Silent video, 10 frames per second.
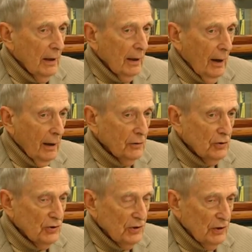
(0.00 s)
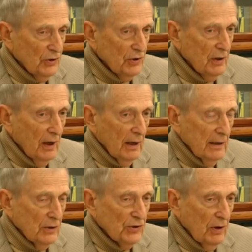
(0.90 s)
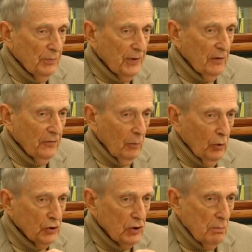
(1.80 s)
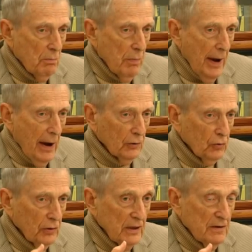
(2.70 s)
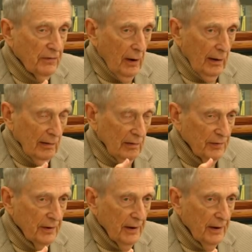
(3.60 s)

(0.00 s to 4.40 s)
Consciousness is something from which matter evolved.